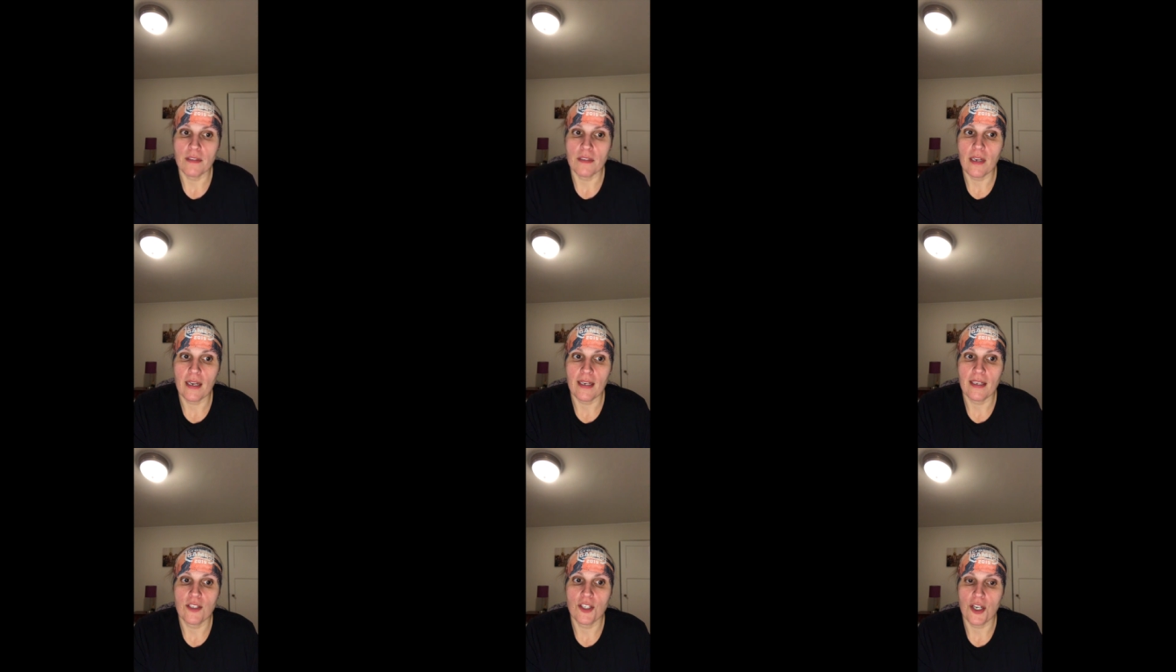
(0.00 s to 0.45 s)

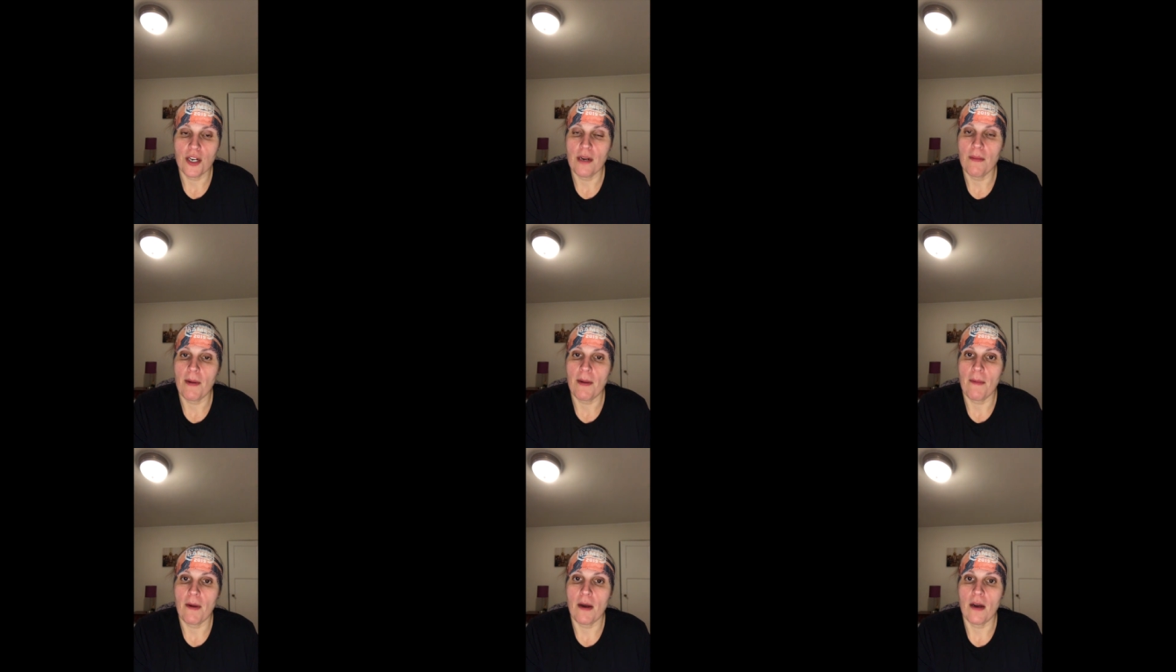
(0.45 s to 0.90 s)
and I can train
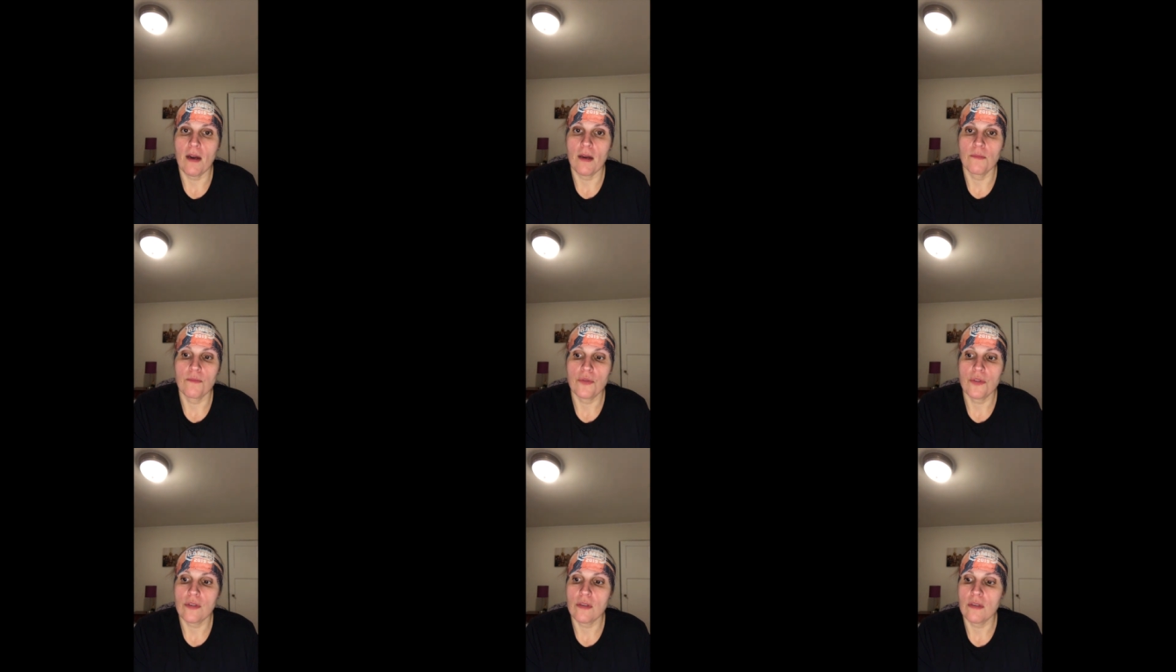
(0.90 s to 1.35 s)
at my
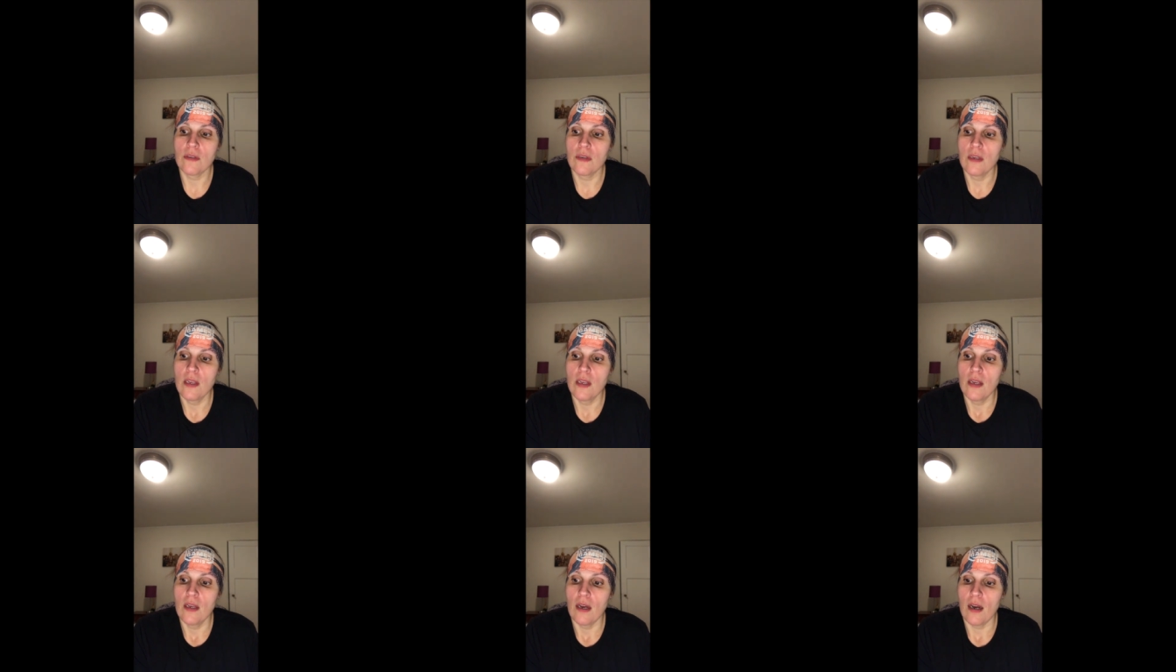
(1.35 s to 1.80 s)
mom's and
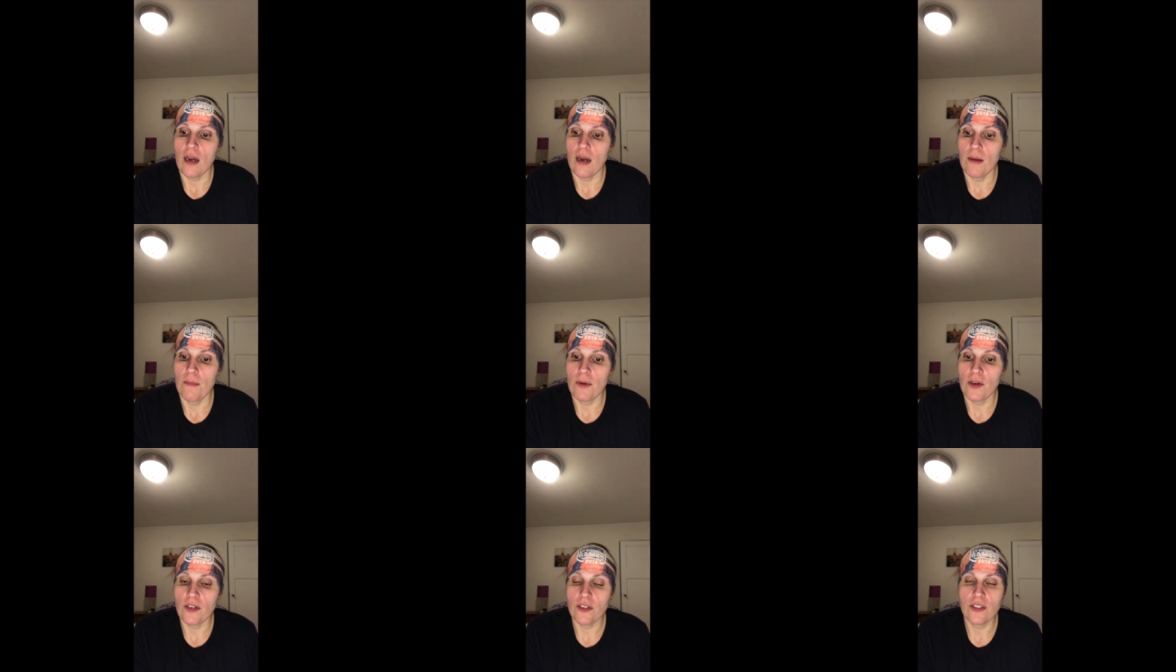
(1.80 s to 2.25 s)

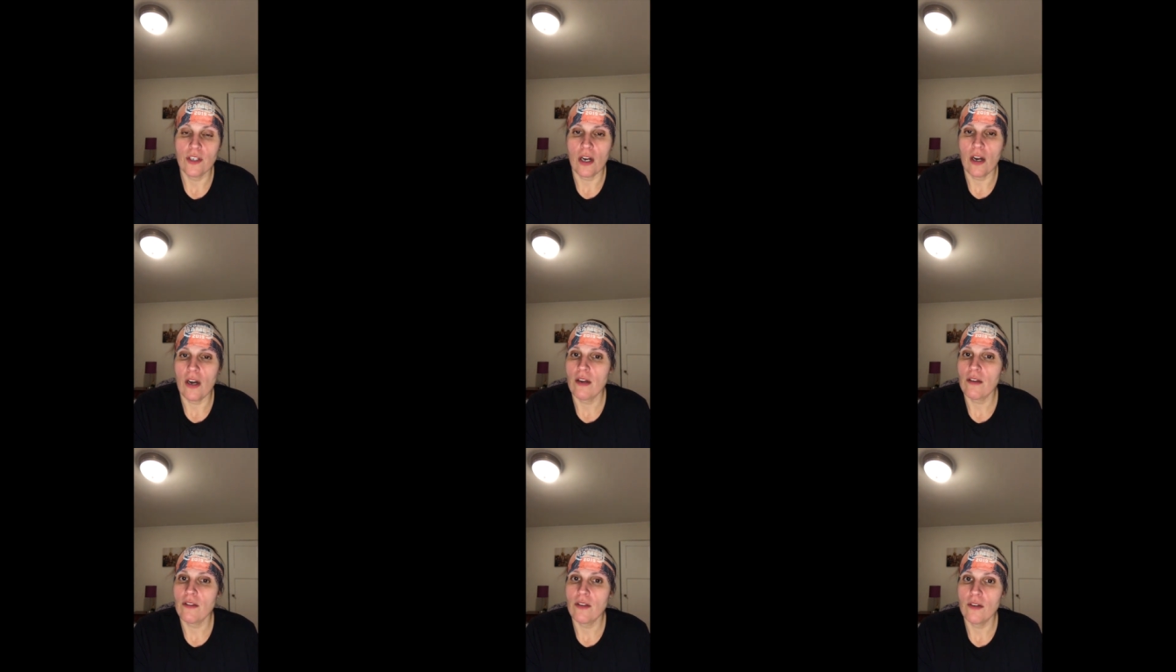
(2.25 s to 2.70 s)
um, her
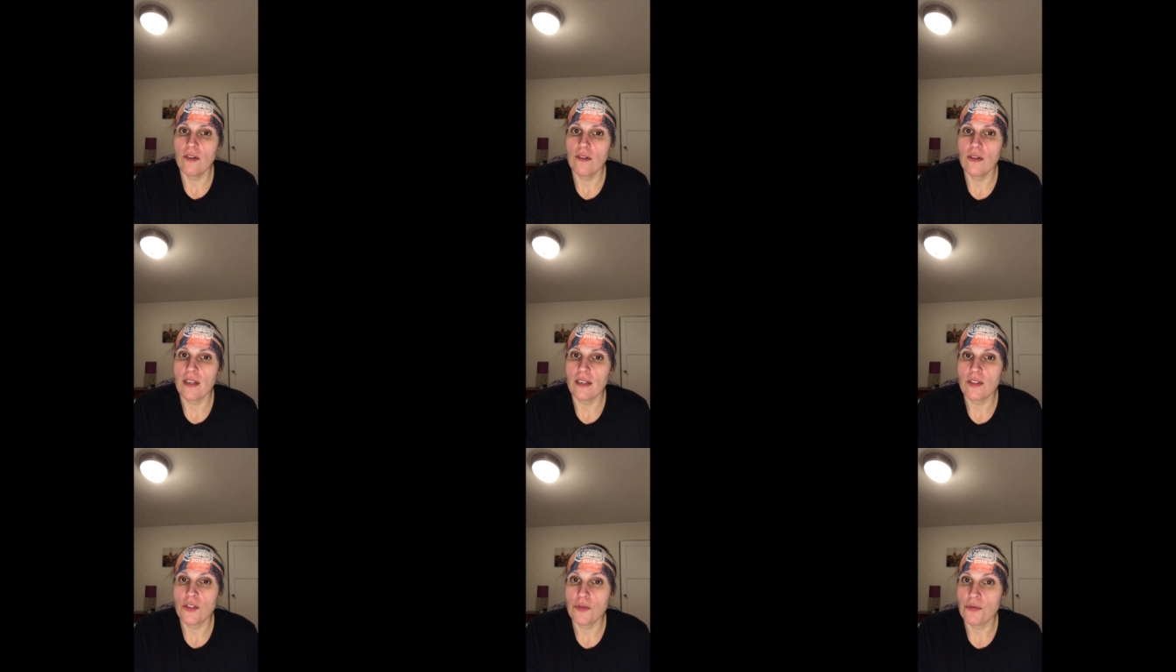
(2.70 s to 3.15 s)
dog though
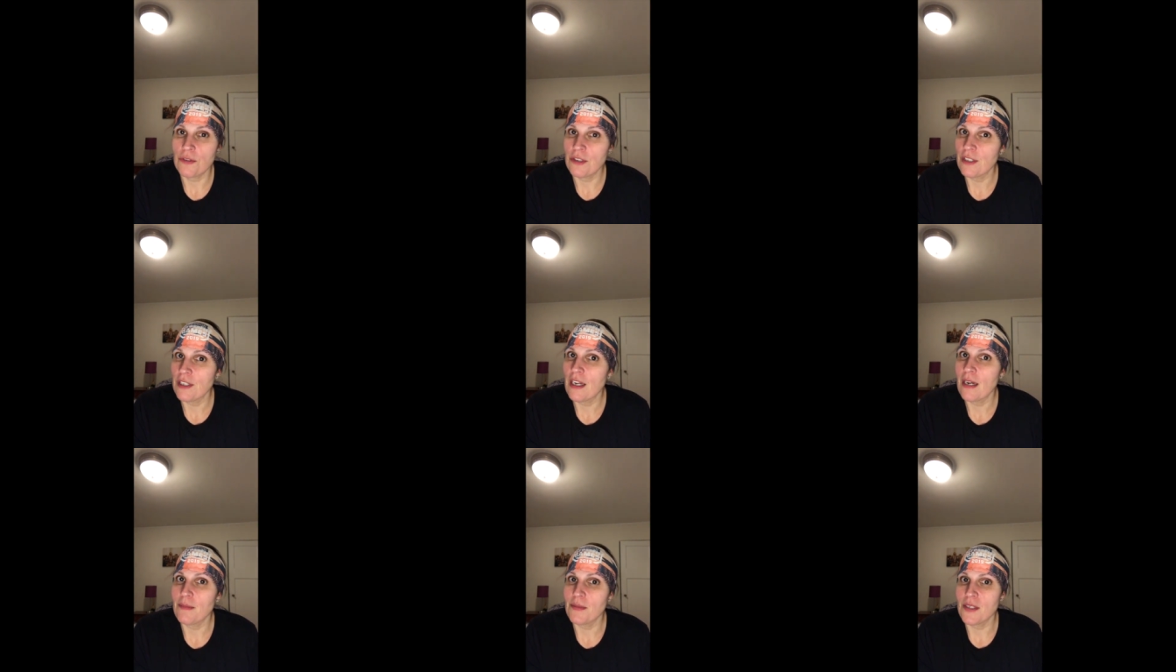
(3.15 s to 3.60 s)
gets
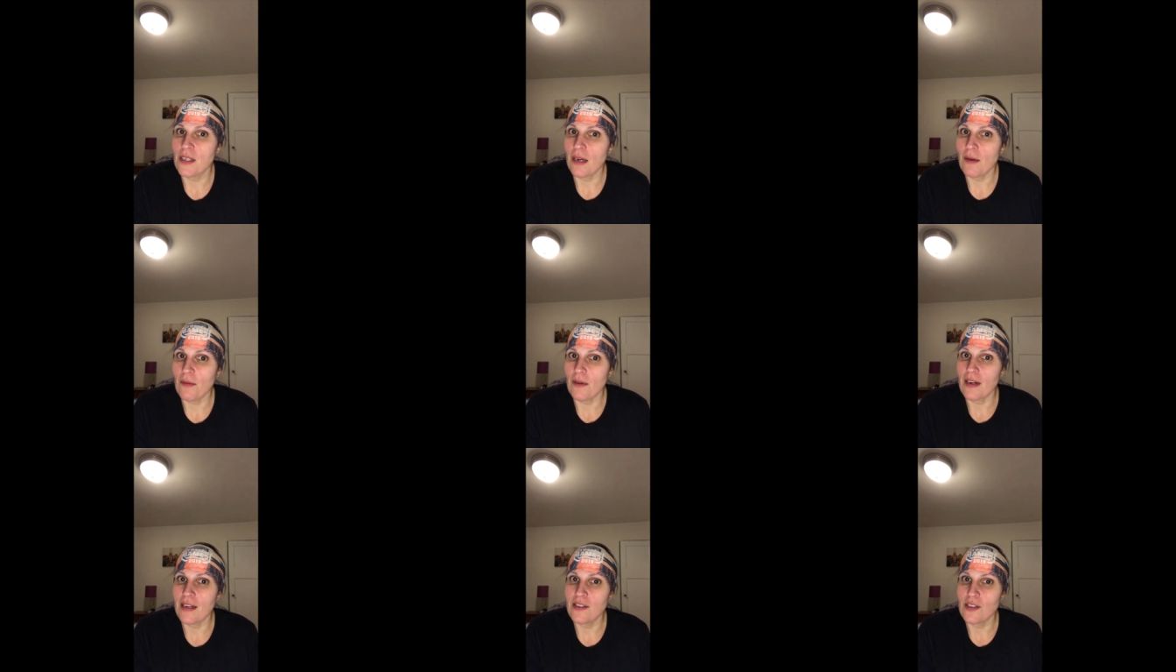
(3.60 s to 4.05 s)
really
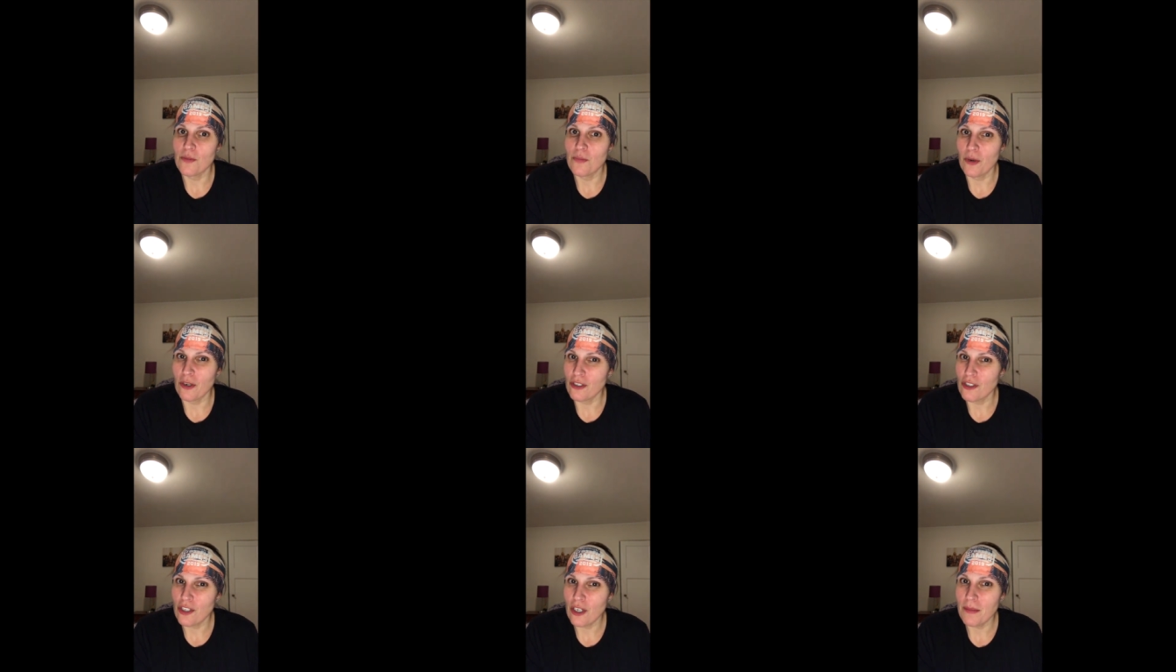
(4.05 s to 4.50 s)
upset when I do
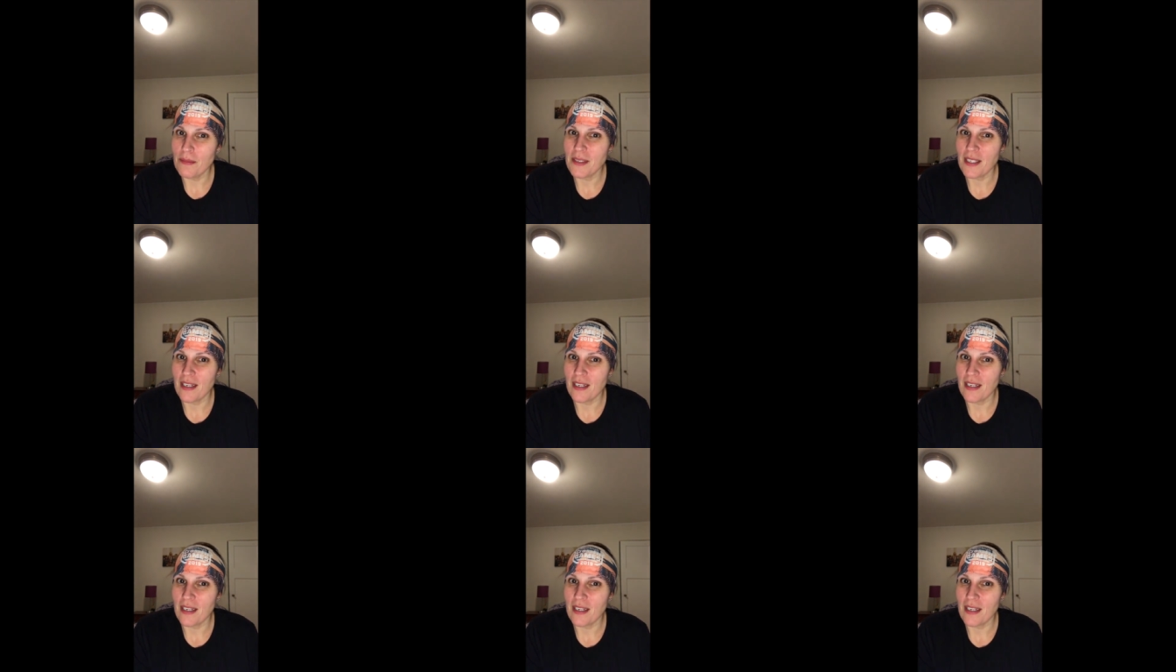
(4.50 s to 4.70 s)
push-ups.